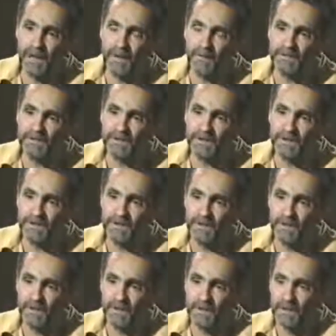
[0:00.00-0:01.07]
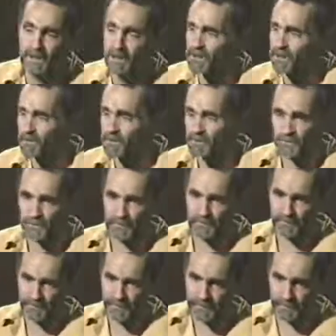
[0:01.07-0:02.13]
I was in a little
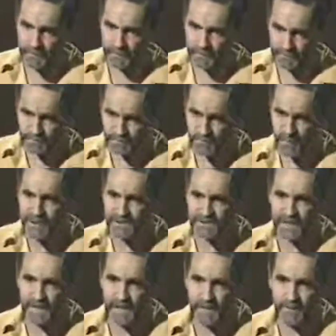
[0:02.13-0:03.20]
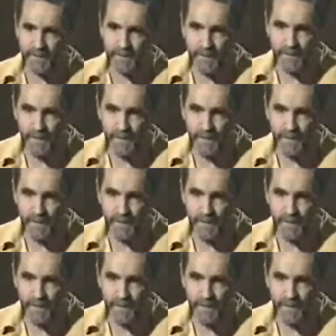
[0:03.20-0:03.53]
federal boys camp.